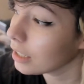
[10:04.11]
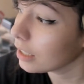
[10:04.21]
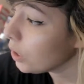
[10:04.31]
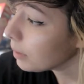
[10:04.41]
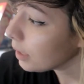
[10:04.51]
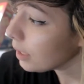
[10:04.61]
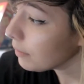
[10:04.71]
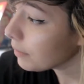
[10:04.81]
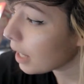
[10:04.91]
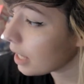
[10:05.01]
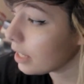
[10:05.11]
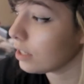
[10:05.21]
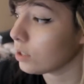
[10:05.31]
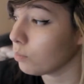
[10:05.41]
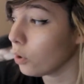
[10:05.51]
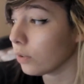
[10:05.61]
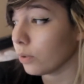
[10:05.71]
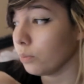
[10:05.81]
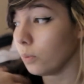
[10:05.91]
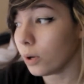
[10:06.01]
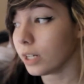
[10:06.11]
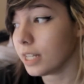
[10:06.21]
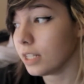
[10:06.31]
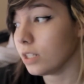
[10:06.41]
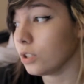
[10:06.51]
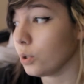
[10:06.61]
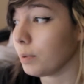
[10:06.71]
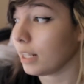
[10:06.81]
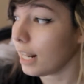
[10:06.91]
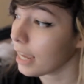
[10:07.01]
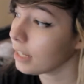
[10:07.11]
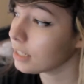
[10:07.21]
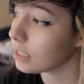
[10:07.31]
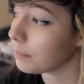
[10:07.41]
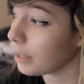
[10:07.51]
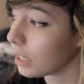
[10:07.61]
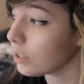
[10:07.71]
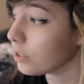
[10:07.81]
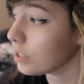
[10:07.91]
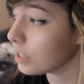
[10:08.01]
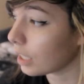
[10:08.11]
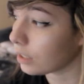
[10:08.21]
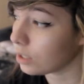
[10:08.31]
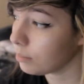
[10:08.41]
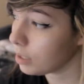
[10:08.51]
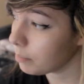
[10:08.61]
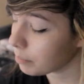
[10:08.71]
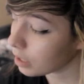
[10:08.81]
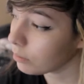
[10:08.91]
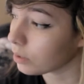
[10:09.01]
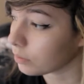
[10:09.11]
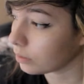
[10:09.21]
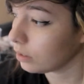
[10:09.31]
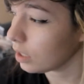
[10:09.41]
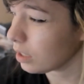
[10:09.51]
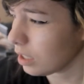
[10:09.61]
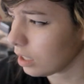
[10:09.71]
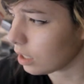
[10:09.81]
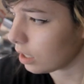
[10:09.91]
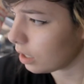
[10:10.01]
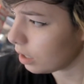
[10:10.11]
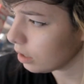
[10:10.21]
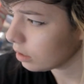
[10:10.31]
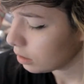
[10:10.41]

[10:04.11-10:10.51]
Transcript: You believe that it is more rewarding to be liked by others than to be powerful. I think, yeah.